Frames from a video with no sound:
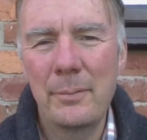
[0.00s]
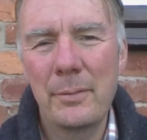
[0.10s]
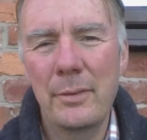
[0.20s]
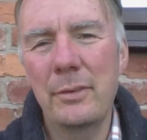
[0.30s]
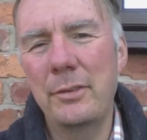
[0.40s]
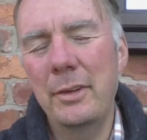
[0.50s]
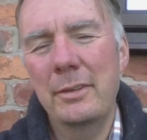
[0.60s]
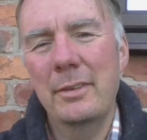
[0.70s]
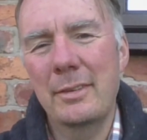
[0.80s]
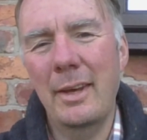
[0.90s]
that
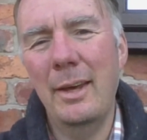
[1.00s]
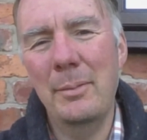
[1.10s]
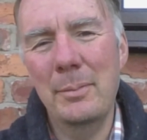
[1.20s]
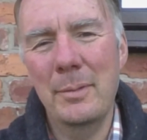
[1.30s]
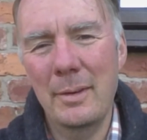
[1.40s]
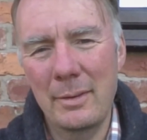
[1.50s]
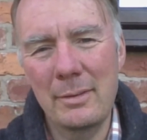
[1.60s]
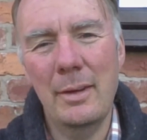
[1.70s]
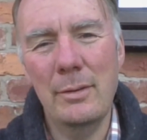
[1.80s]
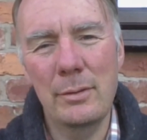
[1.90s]
Jesus came and
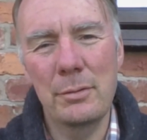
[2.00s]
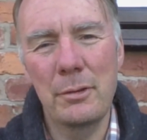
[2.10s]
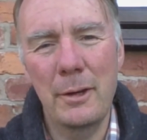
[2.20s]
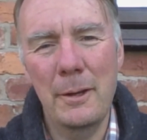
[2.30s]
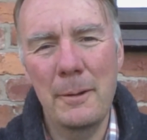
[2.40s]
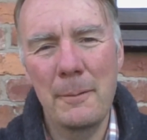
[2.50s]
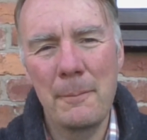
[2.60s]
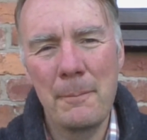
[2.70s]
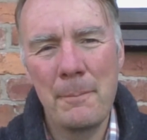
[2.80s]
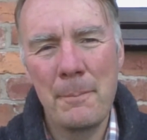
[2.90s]
set us free.
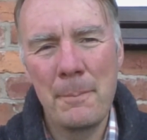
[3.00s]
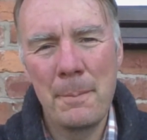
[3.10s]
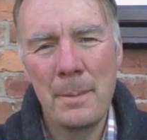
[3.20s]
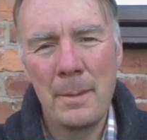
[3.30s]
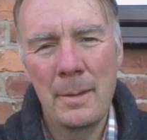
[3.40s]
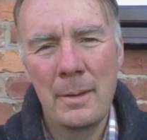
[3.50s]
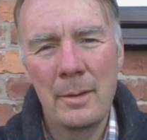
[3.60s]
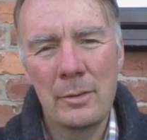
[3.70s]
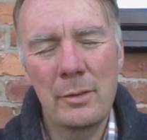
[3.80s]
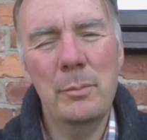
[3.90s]

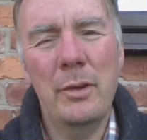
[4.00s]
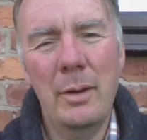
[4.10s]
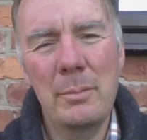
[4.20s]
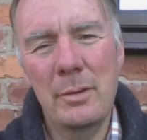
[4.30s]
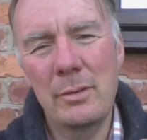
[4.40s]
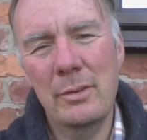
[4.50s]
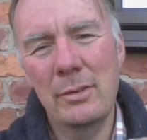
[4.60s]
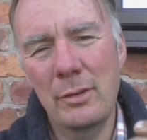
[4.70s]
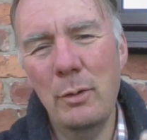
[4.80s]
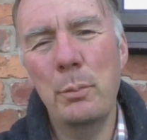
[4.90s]
Sometimes it's just
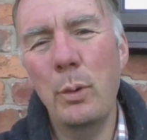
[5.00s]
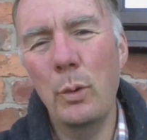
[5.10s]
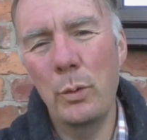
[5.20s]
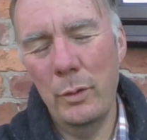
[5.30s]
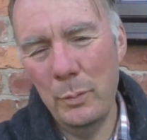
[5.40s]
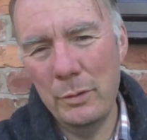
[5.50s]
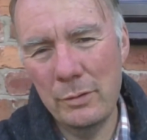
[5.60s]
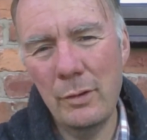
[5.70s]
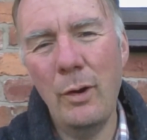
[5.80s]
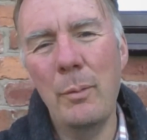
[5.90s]
so important that we
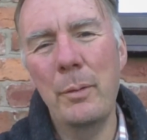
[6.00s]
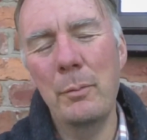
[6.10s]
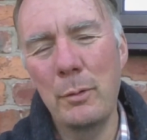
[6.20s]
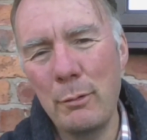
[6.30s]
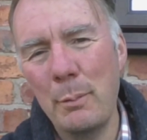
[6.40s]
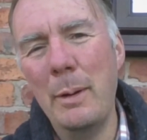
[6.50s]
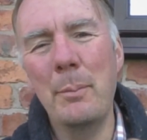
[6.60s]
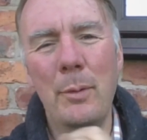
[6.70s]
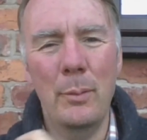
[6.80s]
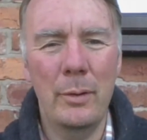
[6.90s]
stop and we
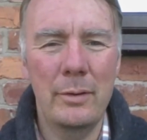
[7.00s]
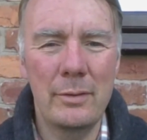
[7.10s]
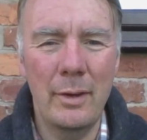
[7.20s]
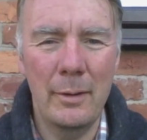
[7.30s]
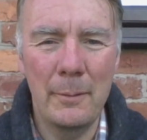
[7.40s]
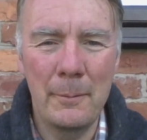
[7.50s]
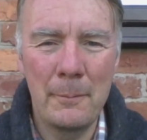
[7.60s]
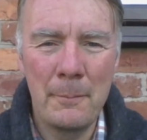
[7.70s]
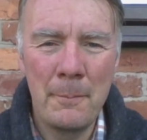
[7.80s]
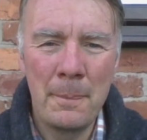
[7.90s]
remember what he's done.
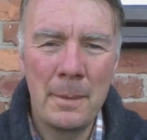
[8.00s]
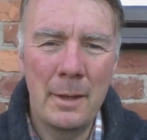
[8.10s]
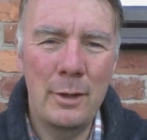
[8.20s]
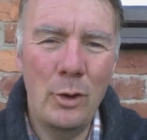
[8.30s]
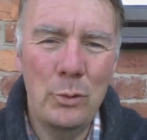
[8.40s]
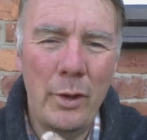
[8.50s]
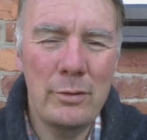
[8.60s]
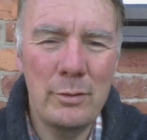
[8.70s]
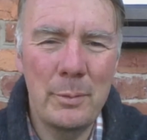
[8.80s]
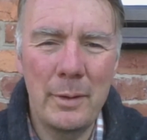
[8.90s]
In the Old
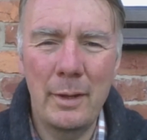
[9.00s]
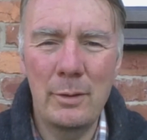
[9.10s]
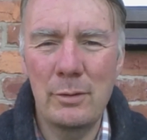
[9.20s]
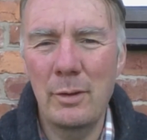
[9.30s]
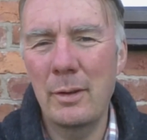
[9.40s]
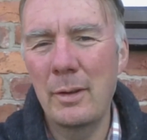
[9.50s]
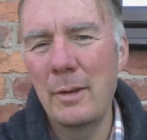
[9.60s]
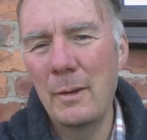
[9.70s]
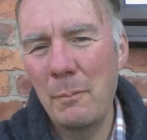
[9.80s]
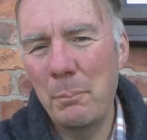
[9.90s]
Testament, they used to
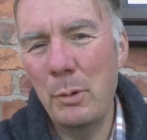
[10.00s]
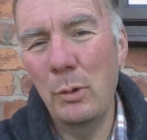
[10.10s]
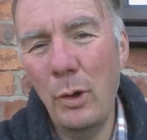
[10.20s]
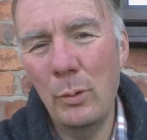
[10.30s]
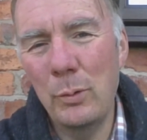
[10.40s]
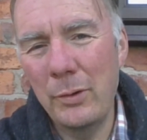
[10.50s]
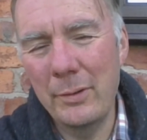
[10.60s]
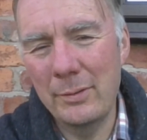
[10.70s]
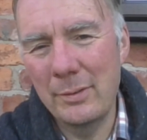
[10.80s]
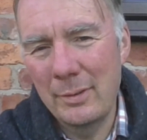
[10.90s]
build
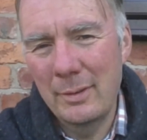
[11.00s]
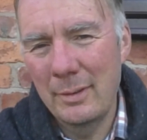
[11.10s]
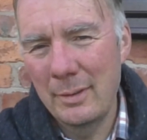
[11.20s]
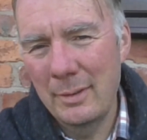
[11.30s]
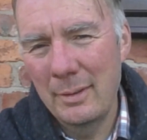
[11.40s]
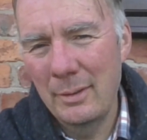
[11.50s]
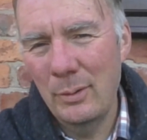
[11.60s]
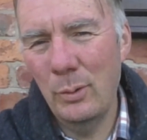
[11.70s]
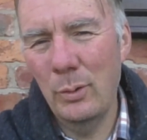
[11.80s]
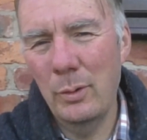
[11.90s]
altars
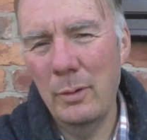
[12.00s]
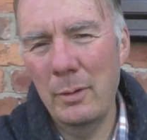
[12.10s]
or